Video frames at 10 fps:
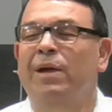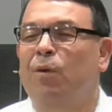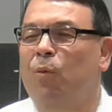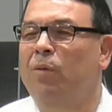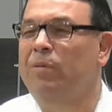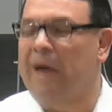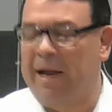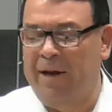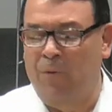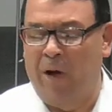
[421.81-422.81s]
We'll,
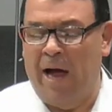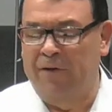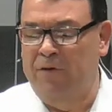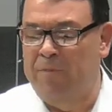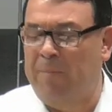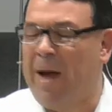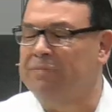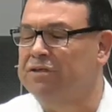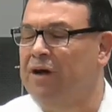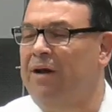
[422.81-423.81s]
I'll, I'll do my Bible
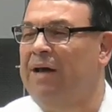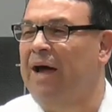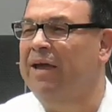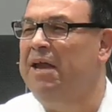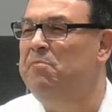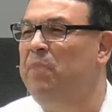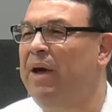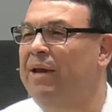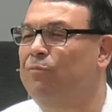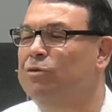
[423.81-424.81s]
study. I'll get in
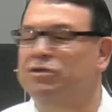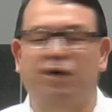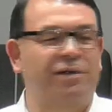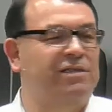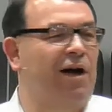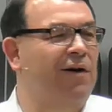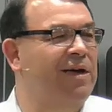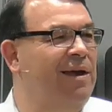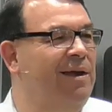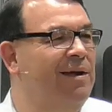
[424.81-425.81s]
bed and we'll start
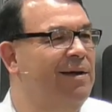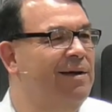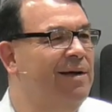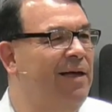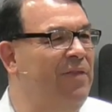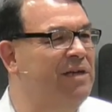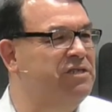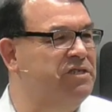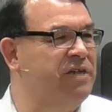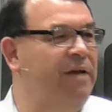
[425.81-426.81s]
talking. And then
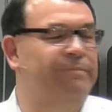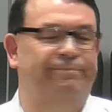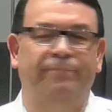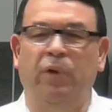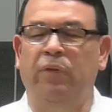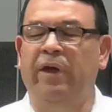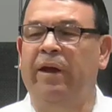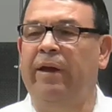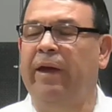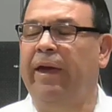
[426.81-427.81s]
she said, You did
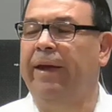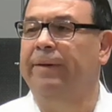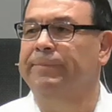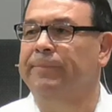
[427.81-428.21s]
it again.